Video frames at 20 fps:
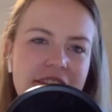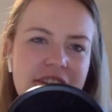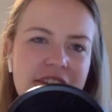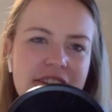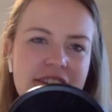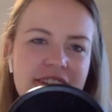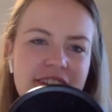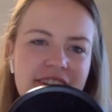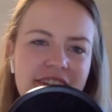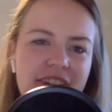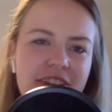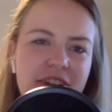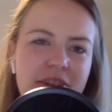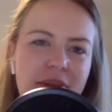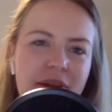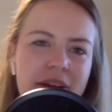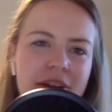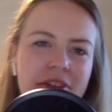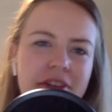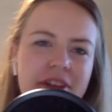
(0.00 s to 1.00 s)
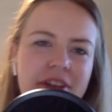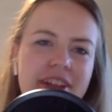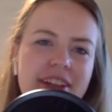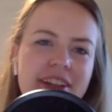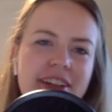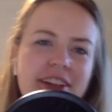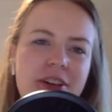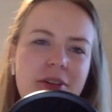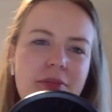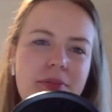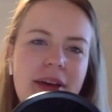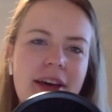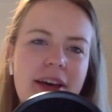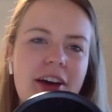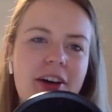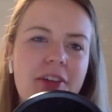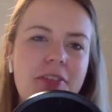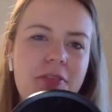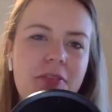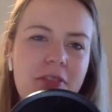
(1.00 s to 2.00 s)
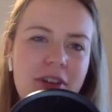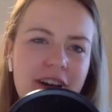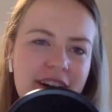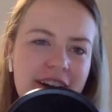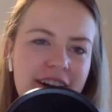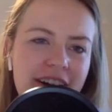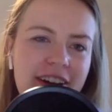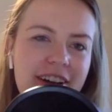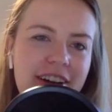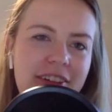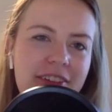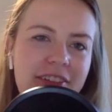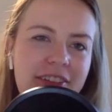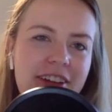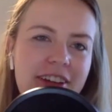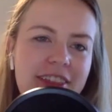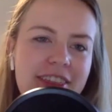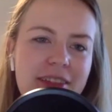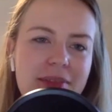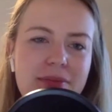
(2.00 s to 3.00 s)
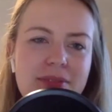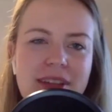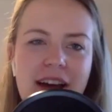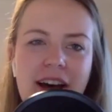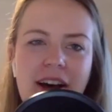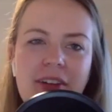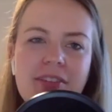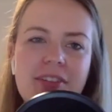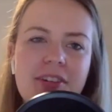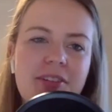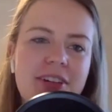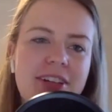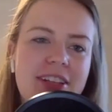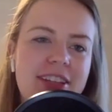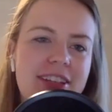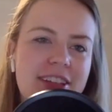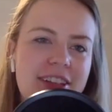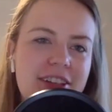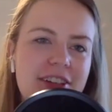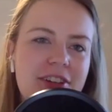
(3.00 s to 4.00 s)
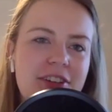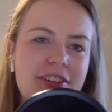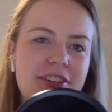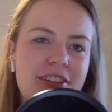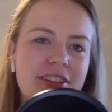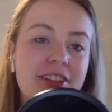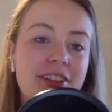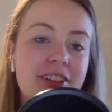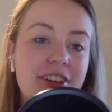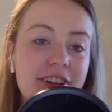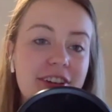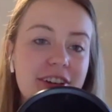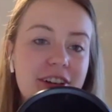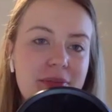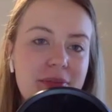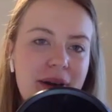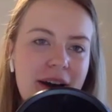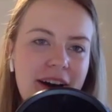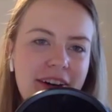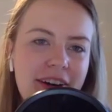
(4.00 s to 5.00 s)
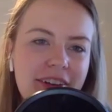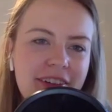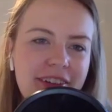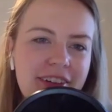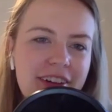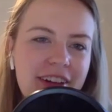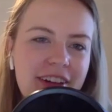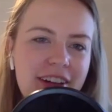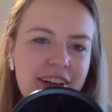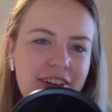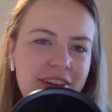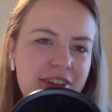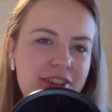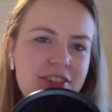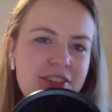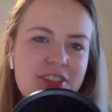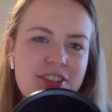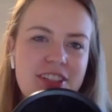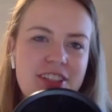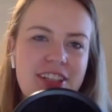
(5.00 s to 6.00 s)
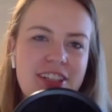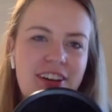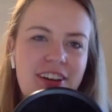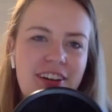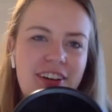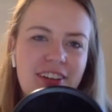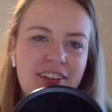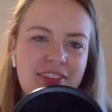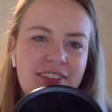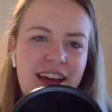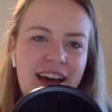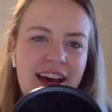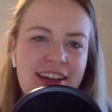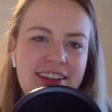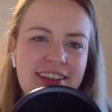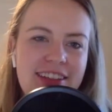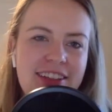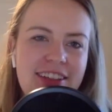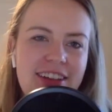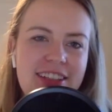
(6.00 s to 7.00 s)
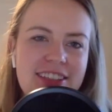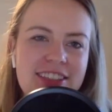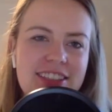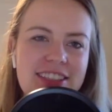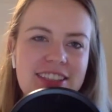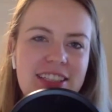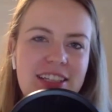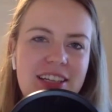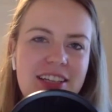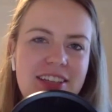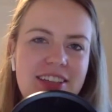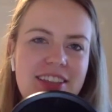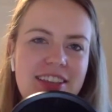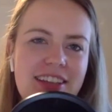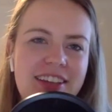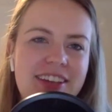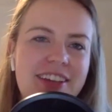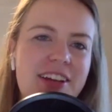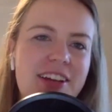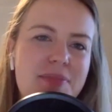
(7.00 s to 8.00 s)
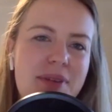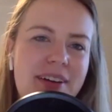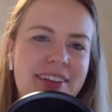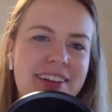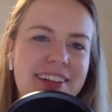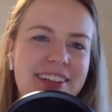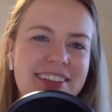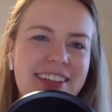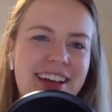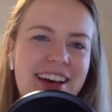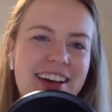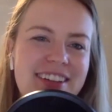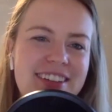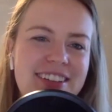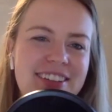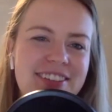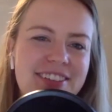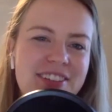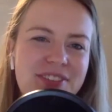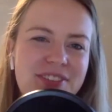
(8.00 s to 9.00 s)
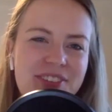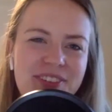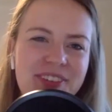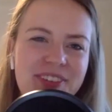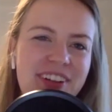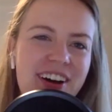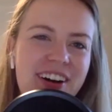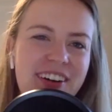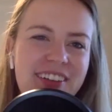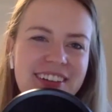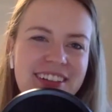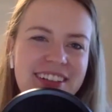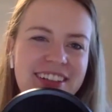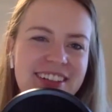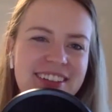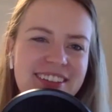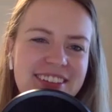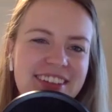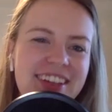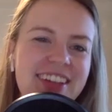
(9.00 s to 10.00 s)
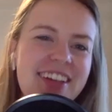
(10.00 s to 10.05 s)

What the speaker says: it's, by doing a little bit of work with themselves or with you to learn about nutrition and all of that, then you're actually thinking about it less, which people always